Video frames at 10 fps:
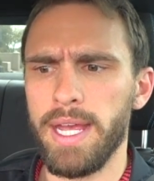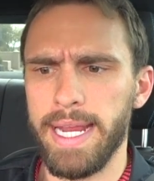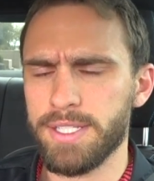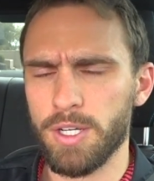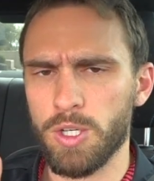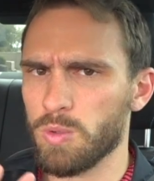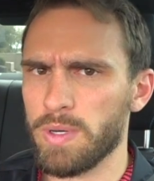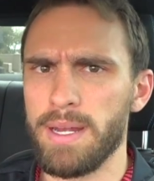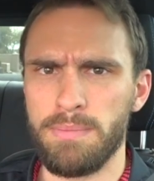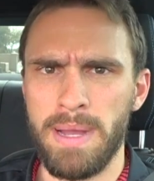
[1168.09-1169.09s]
It's a
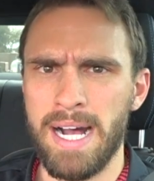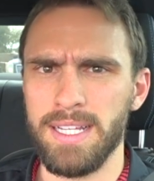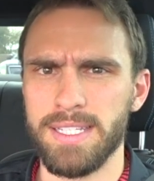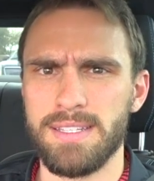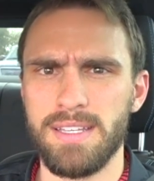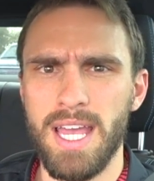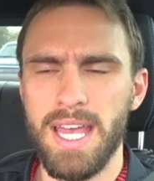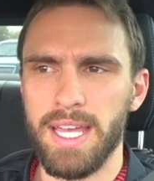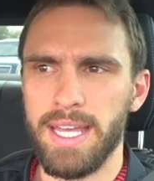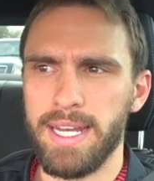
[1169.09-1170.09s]
great balance.
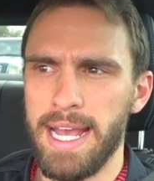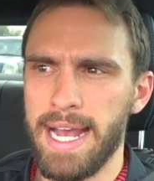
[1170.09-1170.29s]
It